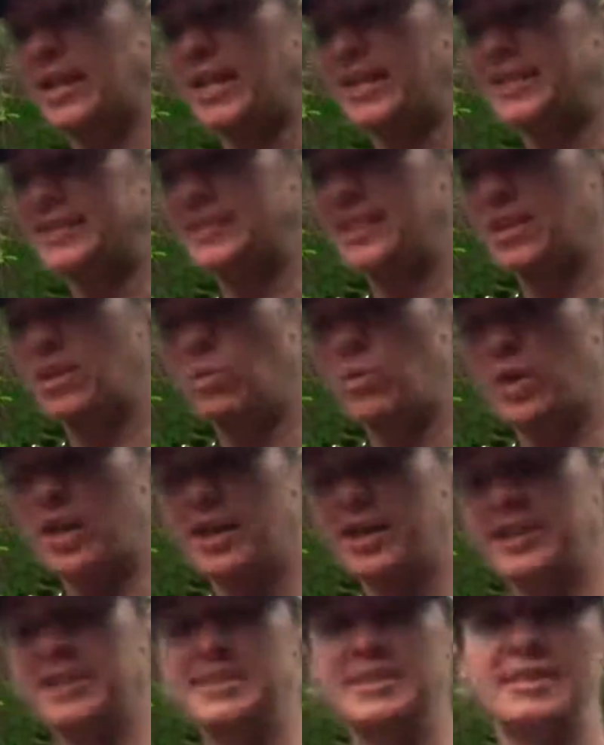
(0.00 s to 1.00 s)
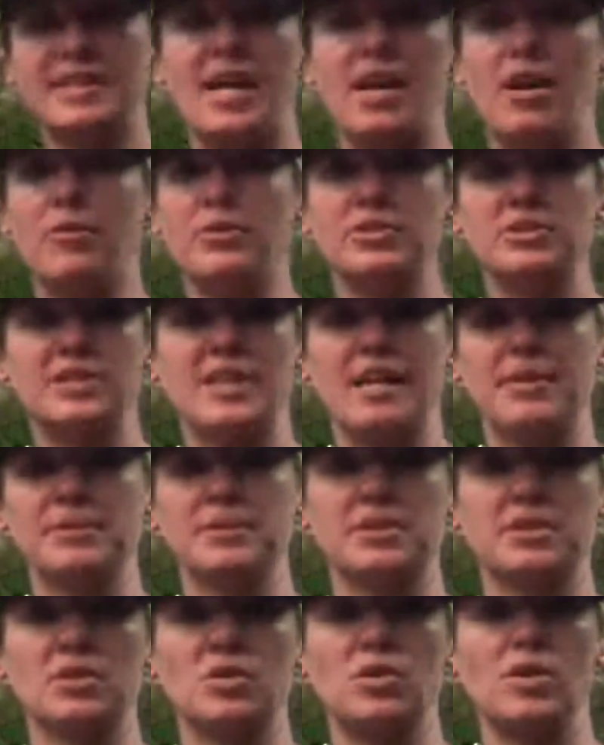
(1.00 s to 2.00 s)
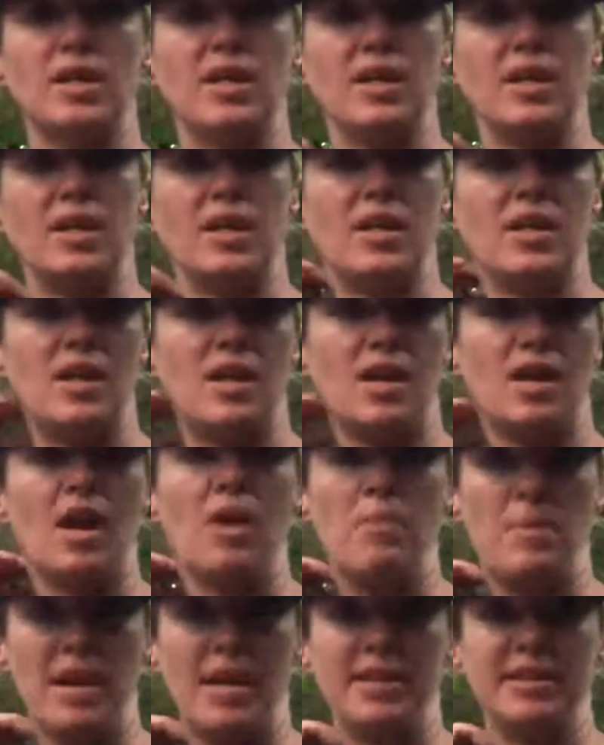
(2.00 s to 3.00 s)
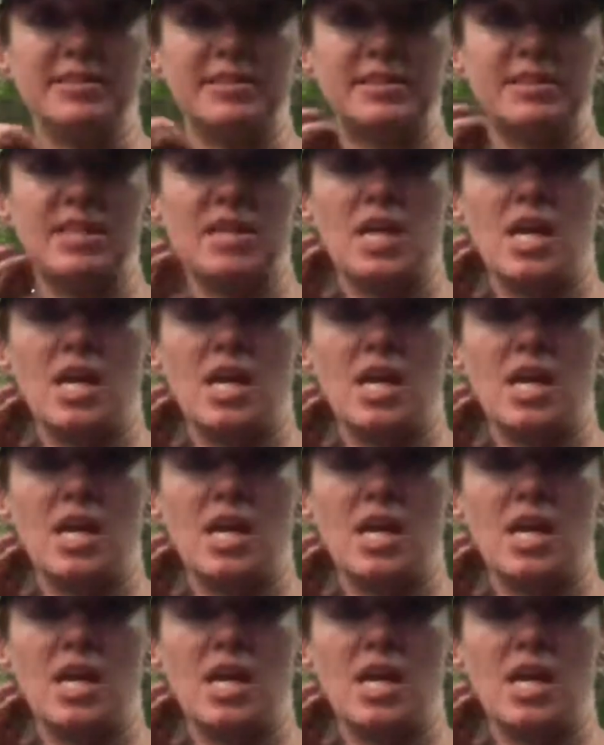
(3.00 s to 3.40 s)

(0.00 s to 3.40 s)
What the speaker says: easy it was, I was absolutely amazed.